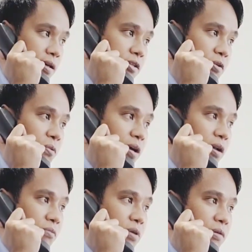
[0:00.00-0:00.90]
So why
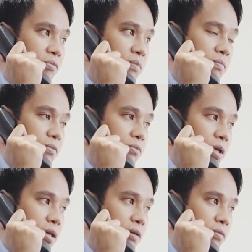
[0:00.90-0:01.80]
not
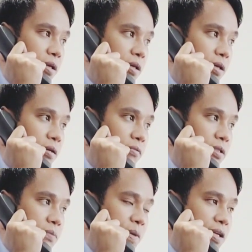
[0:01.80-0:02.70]
we
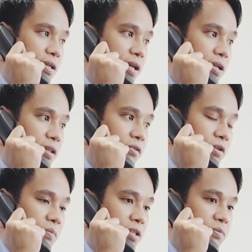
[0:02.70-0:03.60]
speak again in
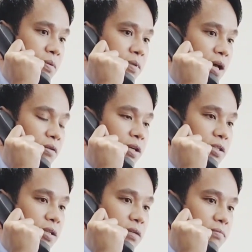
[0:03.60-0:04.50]
3 months from now,
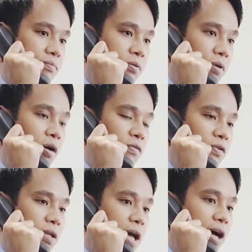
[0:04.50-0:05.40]
and hopefully